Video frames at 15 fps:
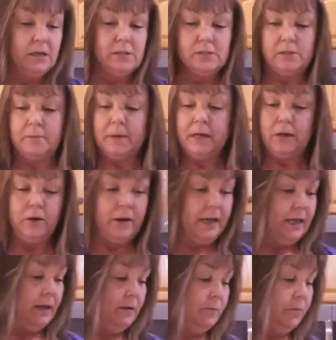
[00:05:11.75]
So I'm gonna go
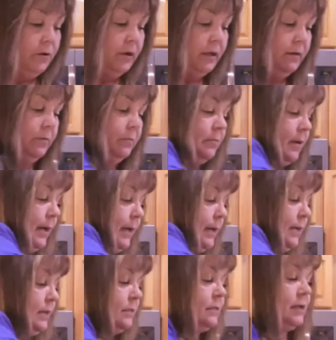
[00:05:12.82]
ahead and put my
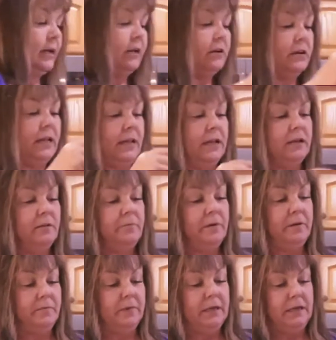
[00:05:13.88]
entire can
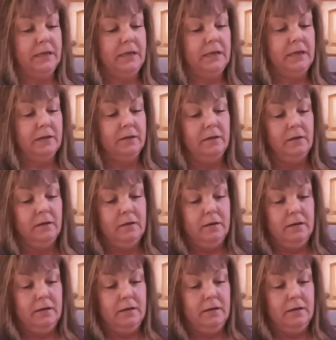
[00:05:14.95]
of pumpkin in here.